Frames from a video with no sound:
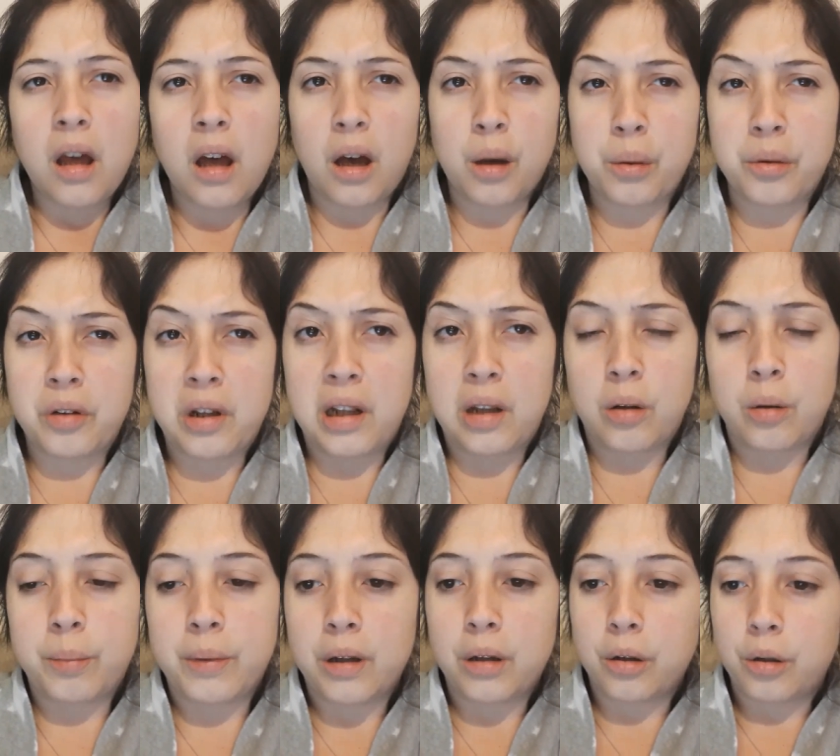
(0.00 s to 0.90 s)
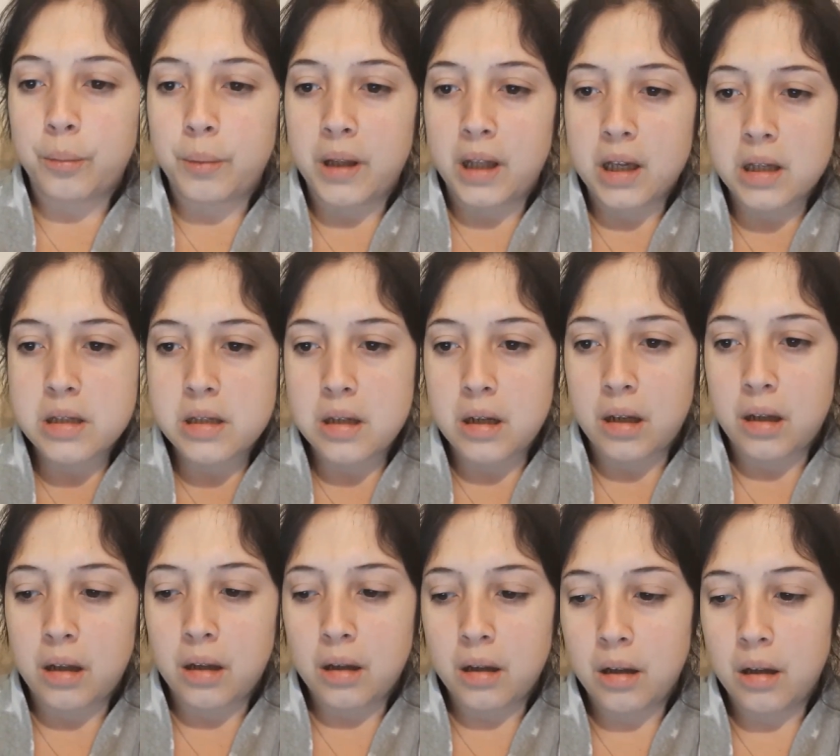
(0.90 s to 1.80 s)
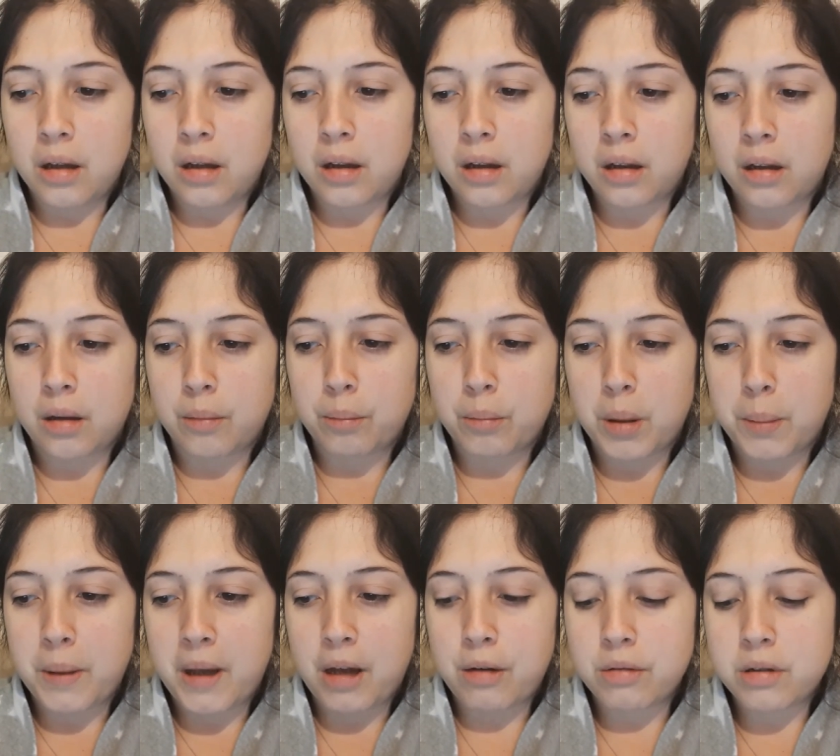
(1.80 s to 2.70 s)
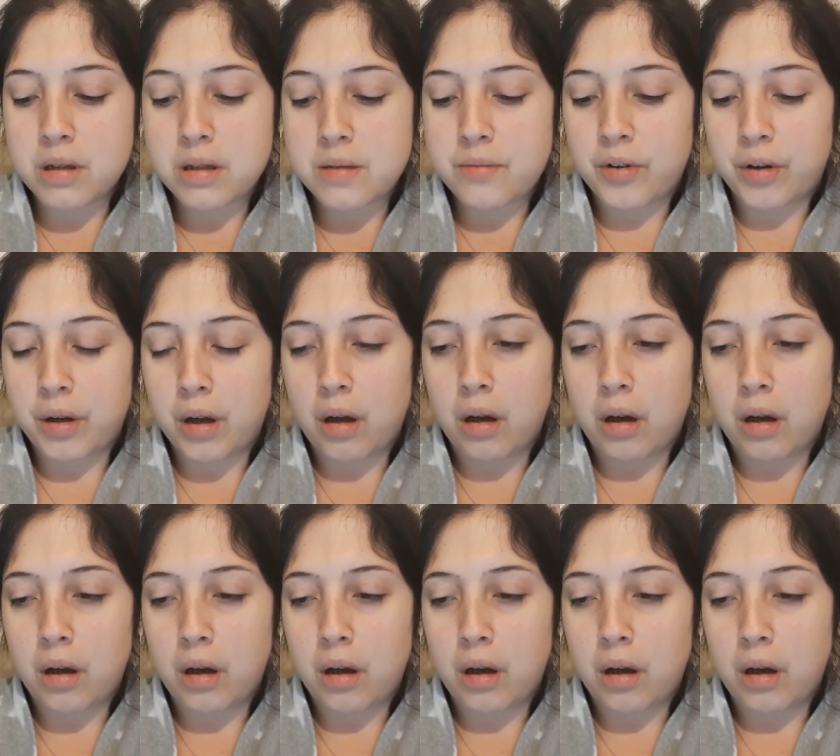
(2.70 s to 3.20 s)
I was a little bit loopy yesterday. And my parents very